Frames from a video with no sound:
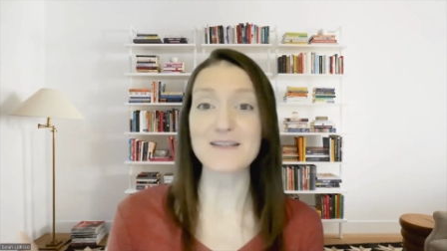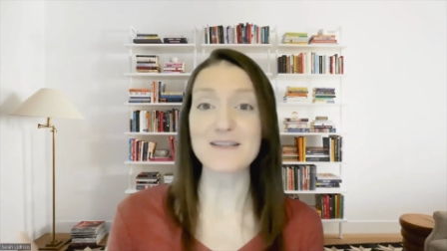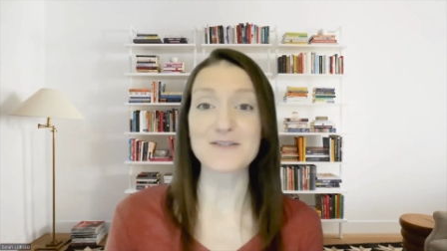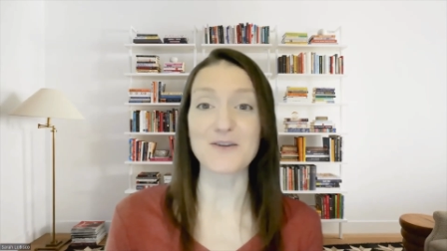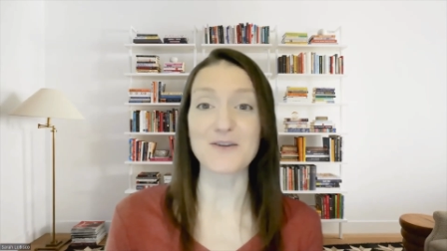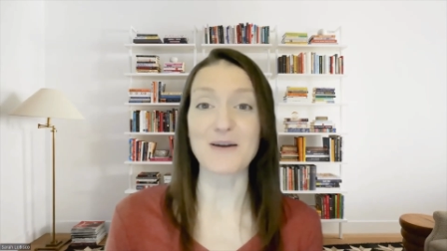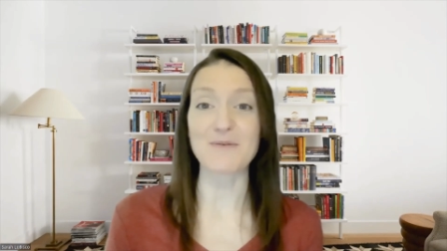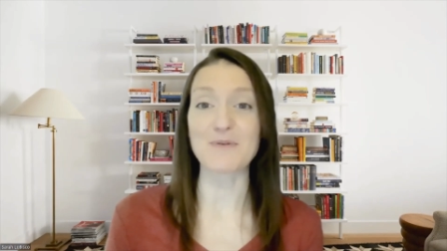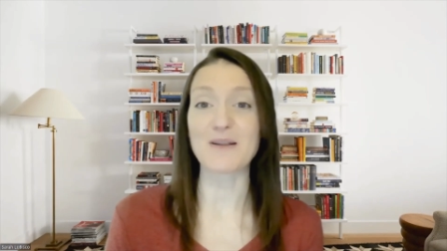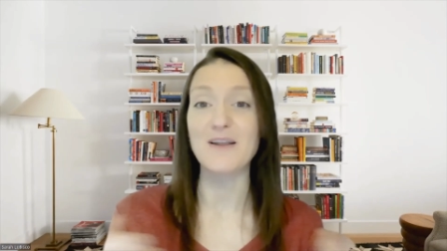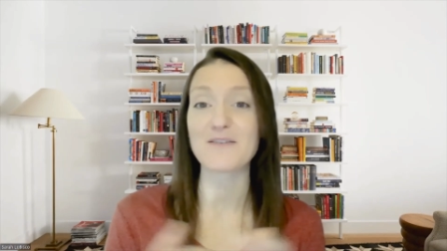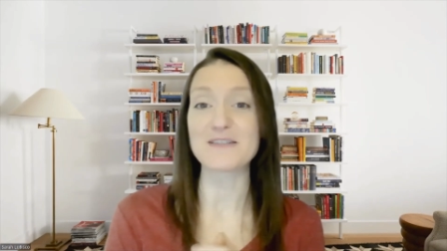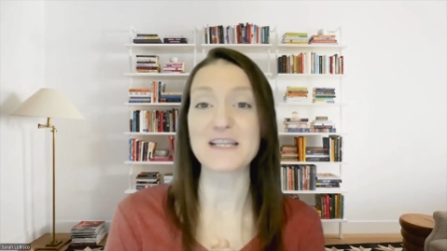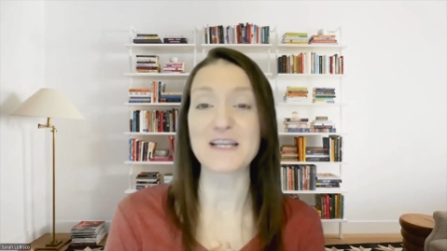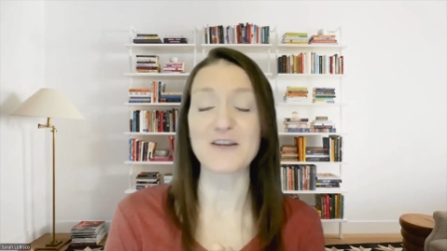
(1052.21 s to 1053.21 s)
So I would
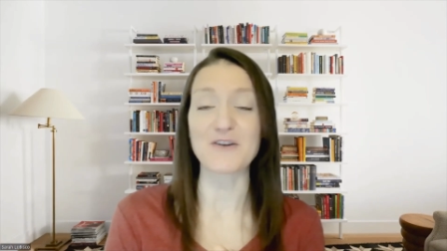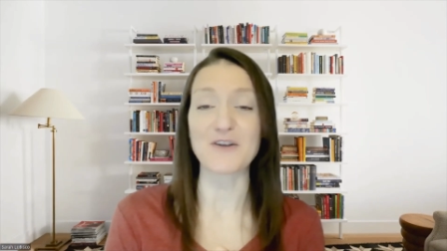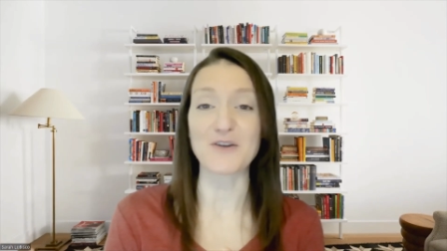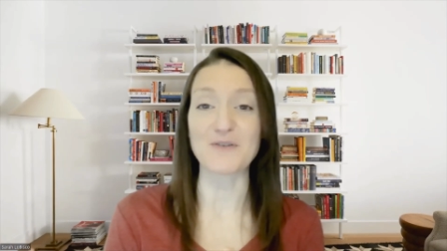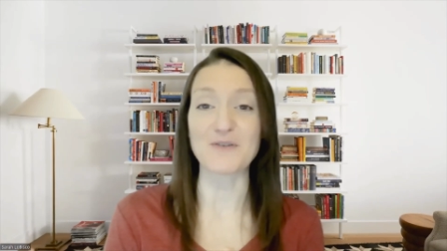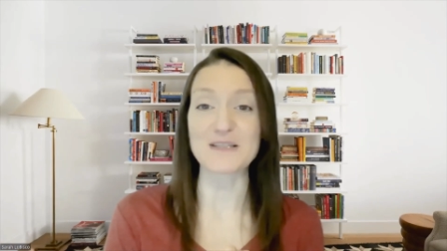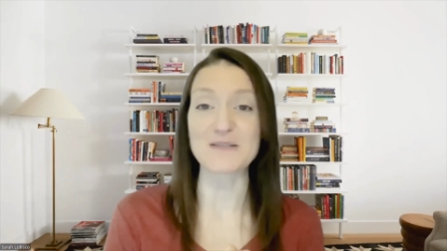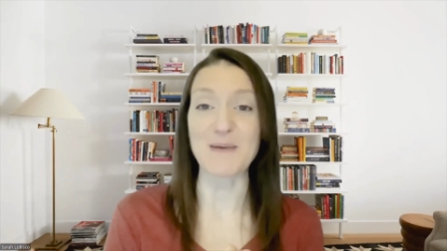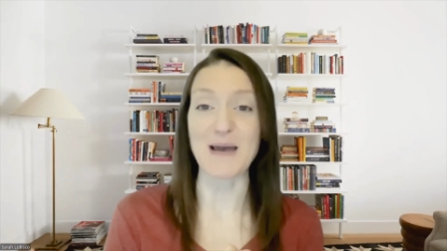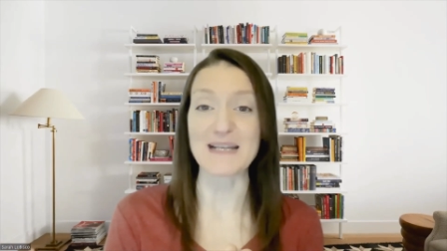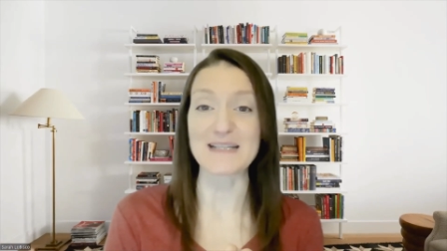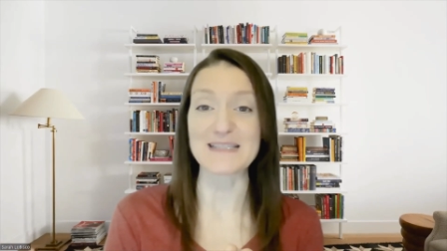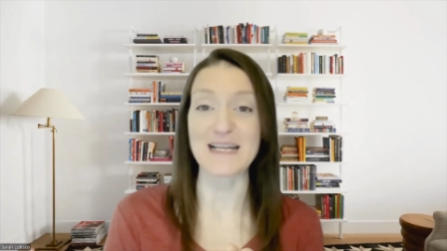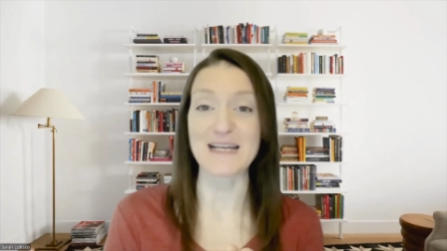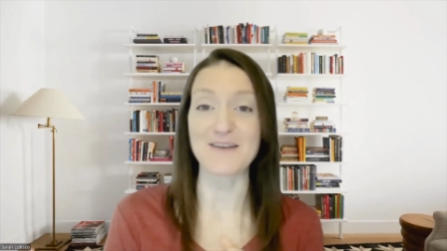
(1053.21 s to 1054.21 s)
love to hear your
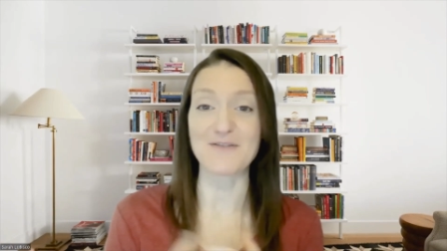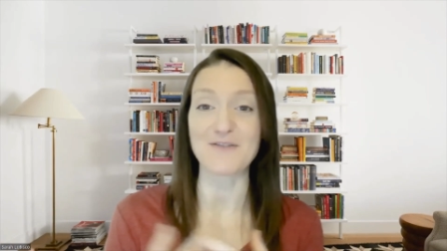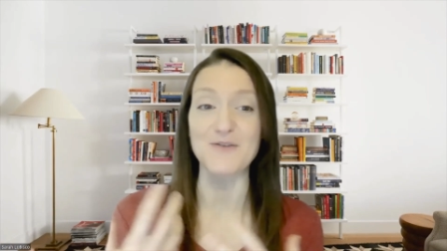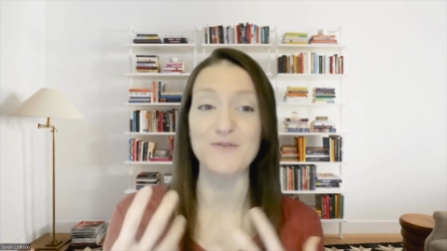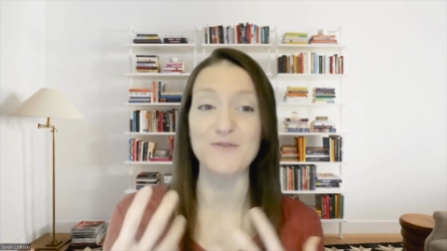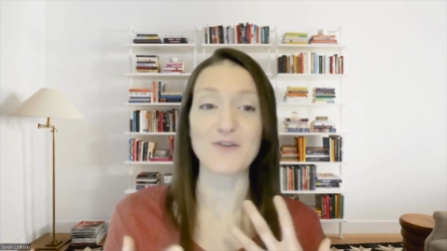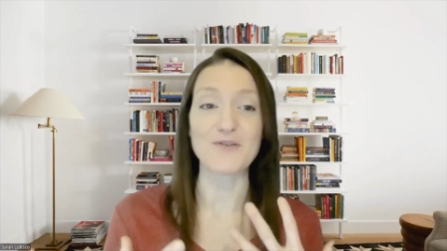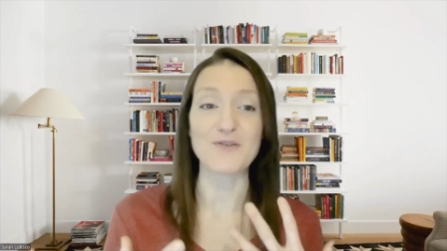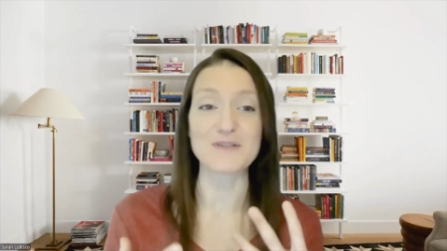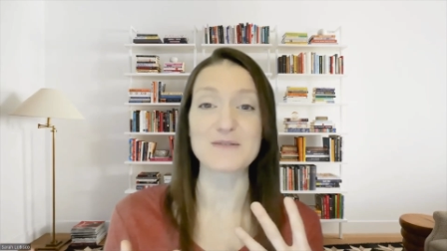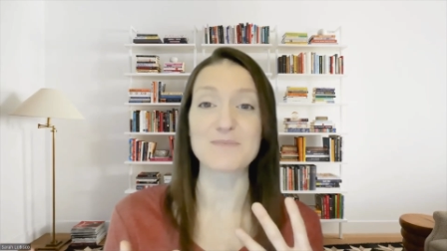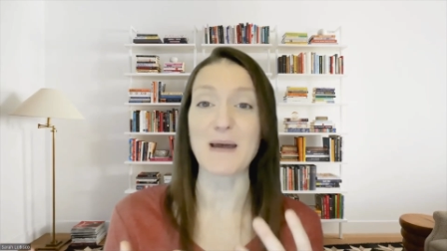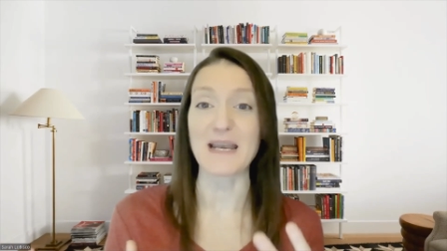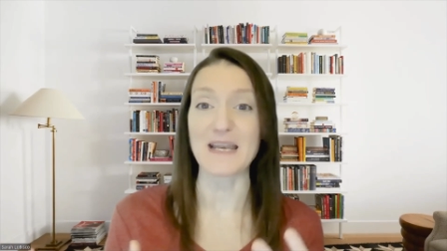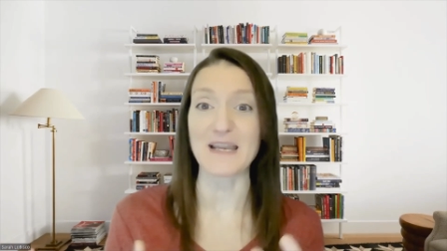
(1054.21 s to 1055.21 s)
response on if you've
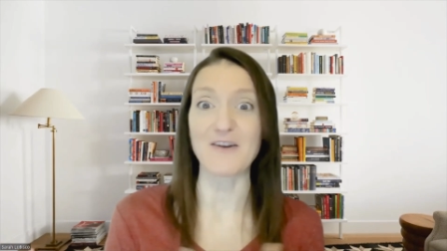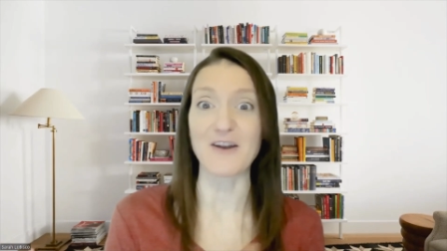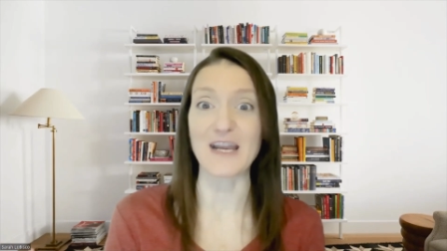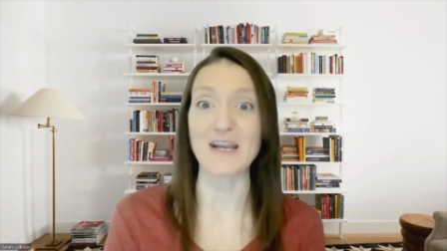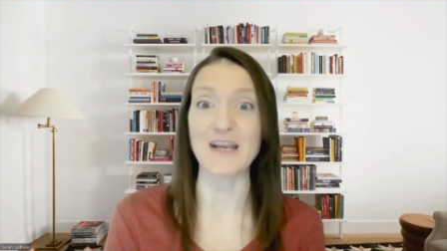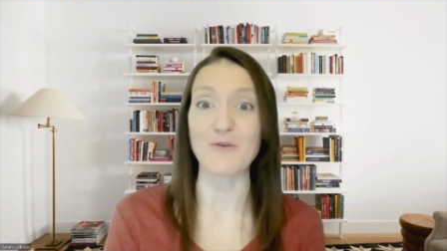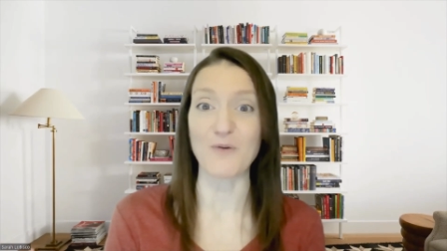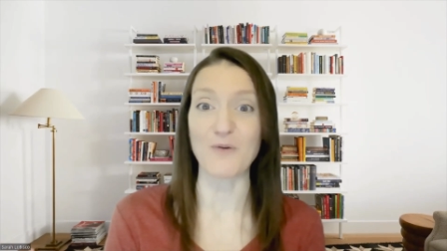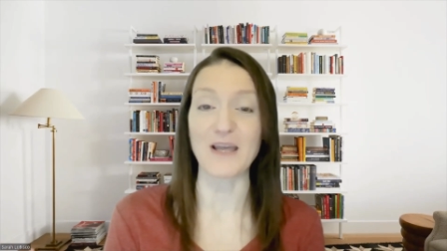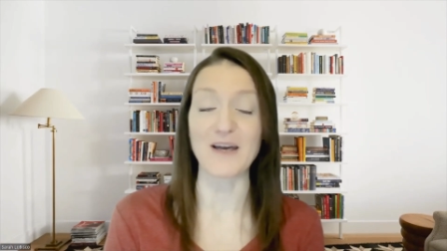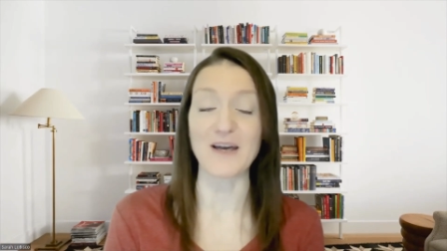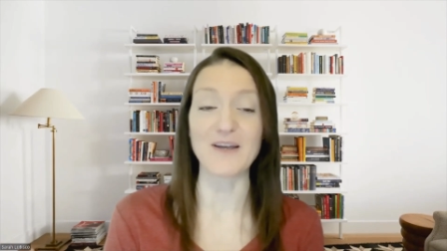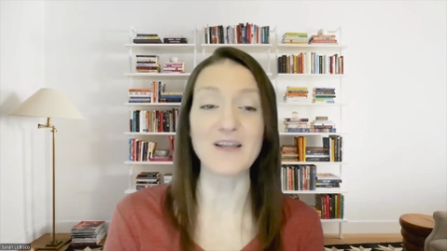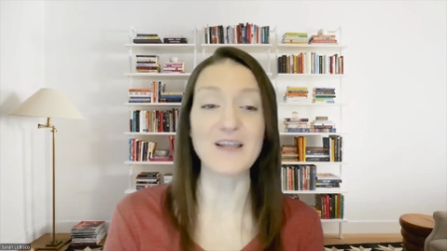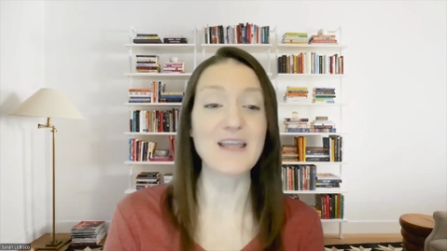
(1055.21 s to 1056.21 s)
used petitgrain
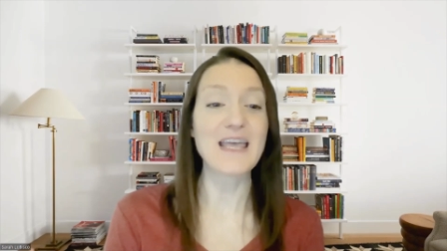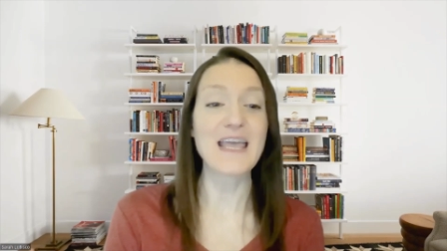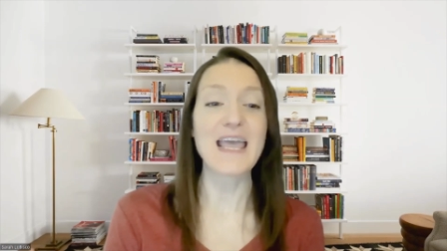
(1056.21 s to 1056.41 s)
oil.